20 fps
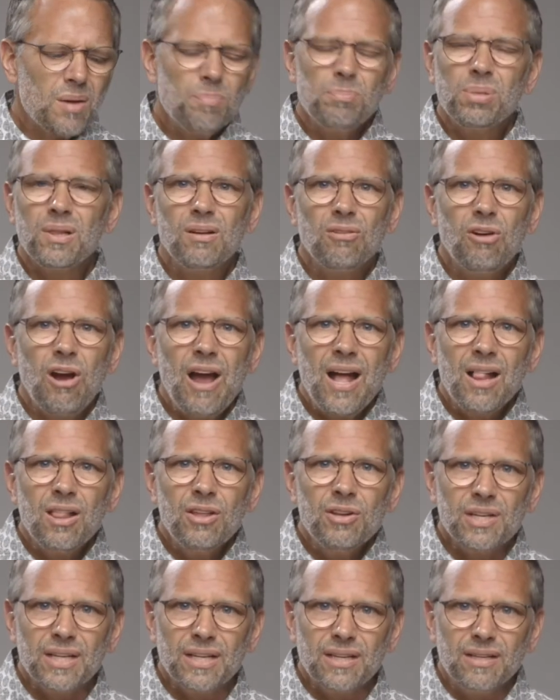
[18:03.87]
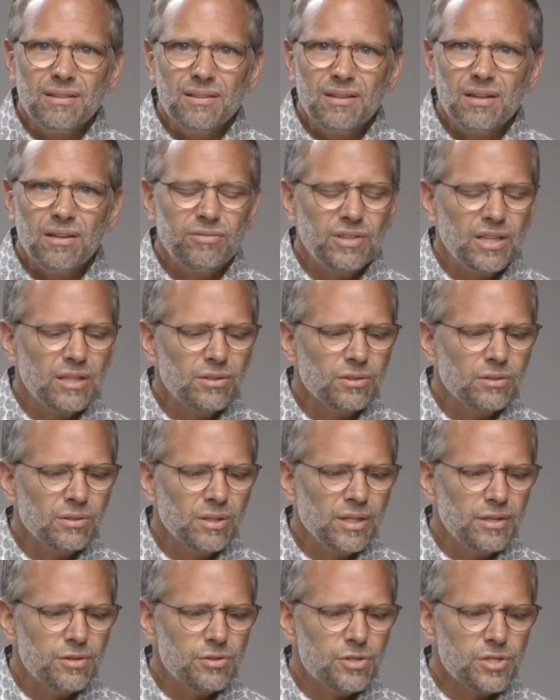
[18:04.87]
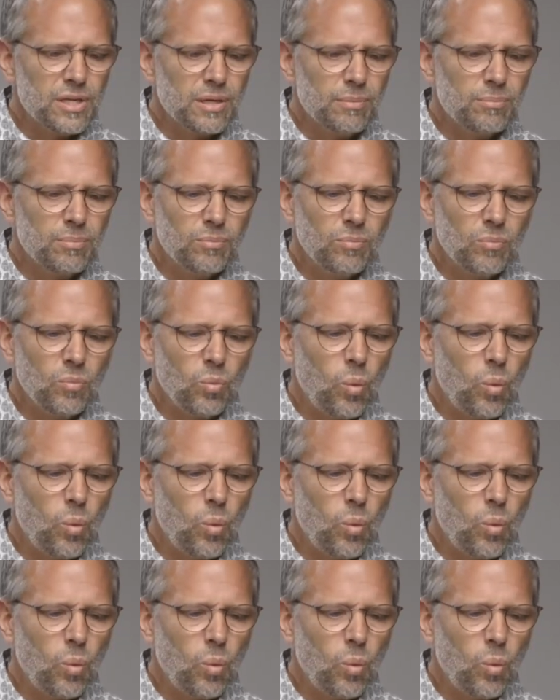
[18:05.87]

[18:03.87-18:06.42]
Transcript: a plurality of elder leadership?